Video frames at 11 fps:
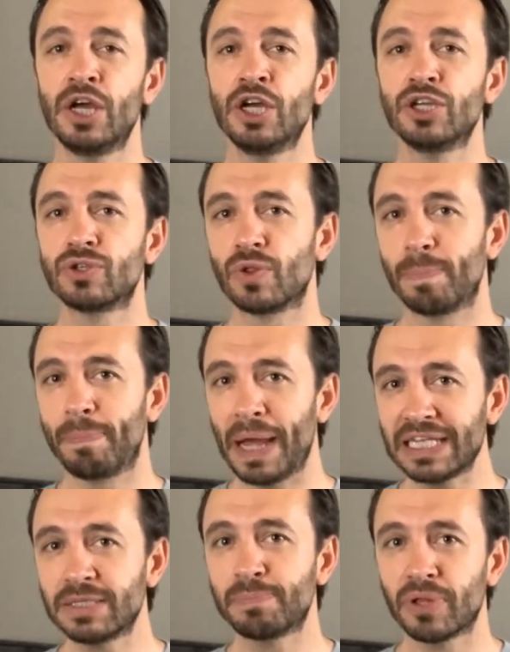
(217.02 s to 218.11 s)
So the
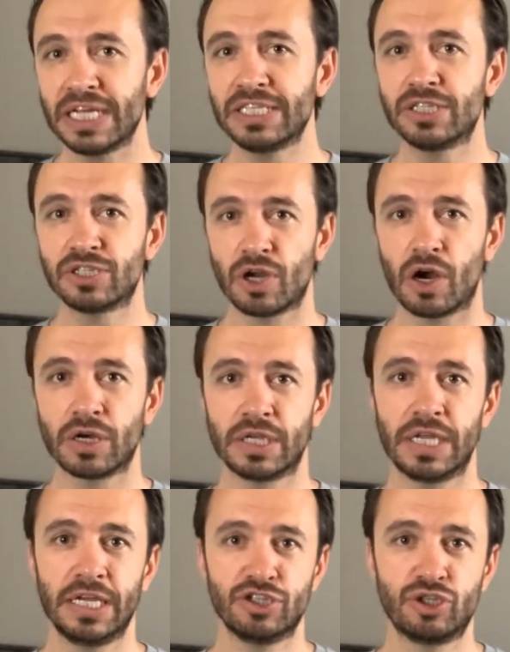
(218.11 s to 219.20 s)
best place to start
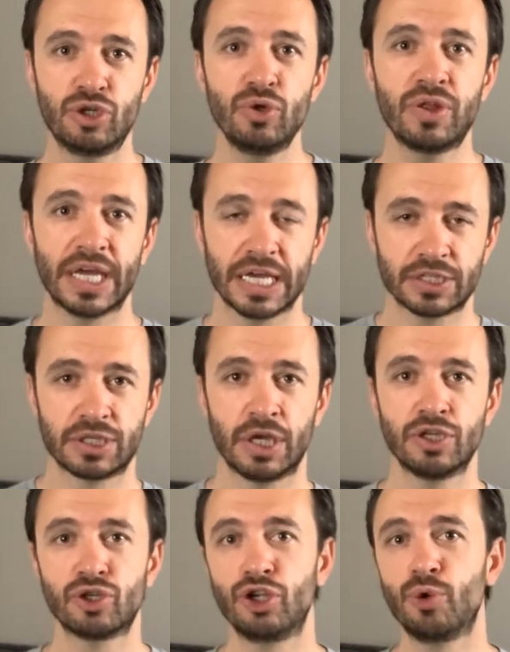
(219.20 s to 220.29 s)
is 2 things.
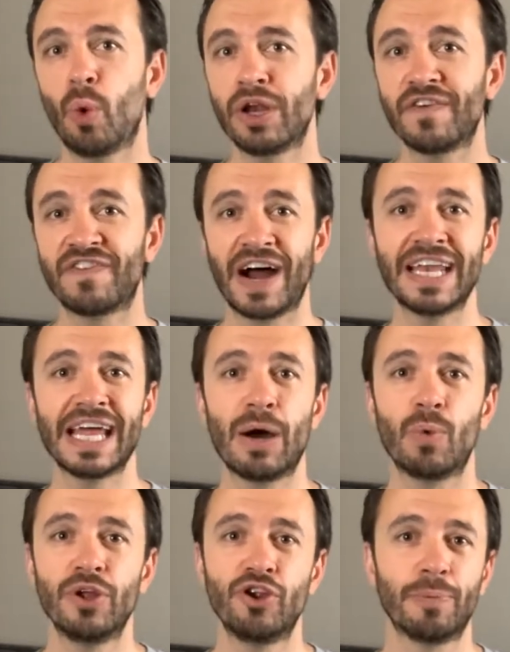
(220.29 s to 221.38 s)
So you want to find out
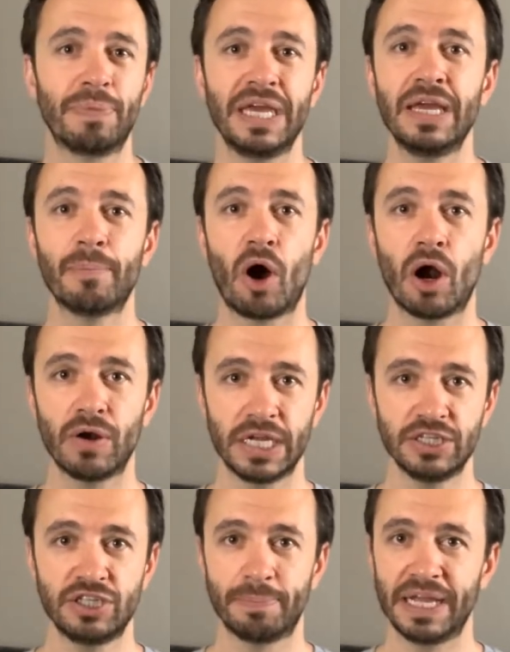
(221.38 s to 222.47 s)
what your BMR
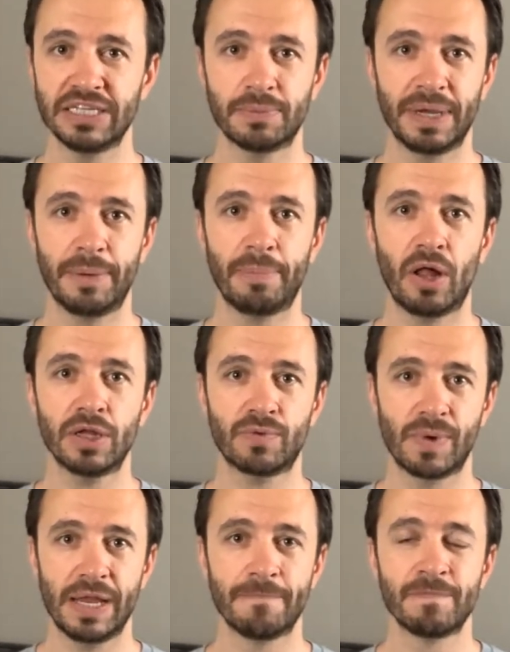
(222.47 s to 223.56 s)
is, your basal metabolic
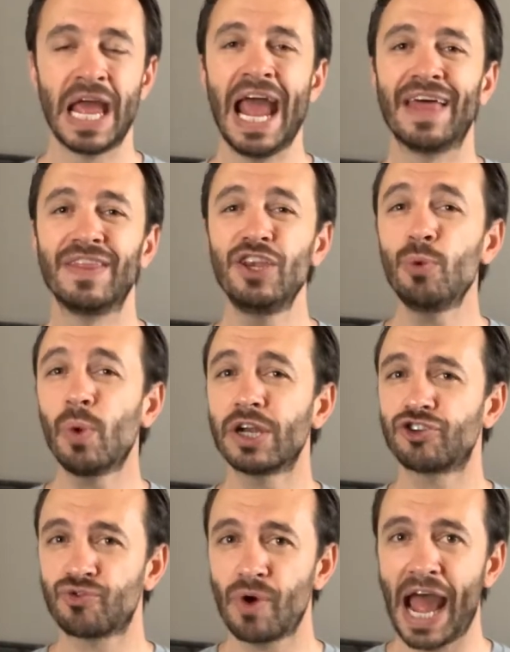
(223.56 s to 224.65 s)
rate, and then you want to
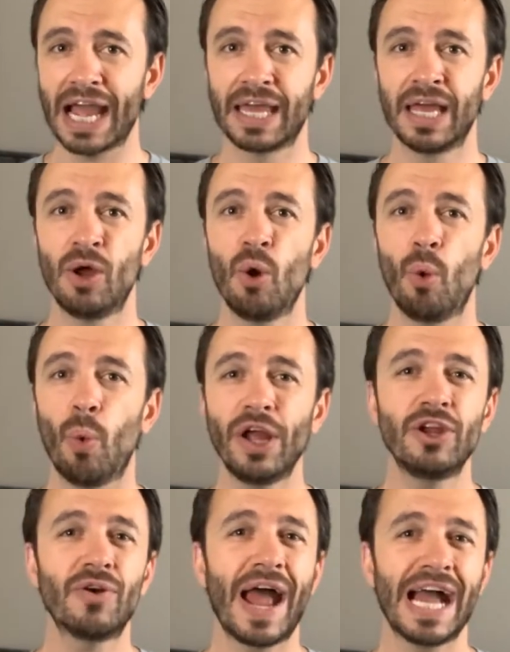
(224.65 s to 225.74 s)
track what
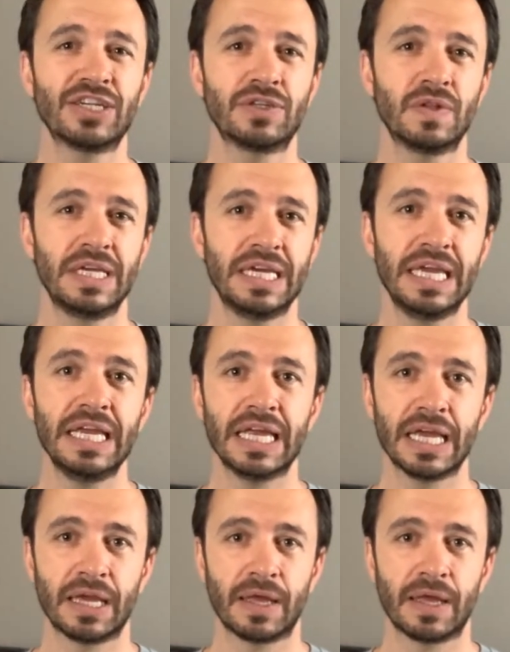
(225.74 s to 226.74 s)
you're actually eating.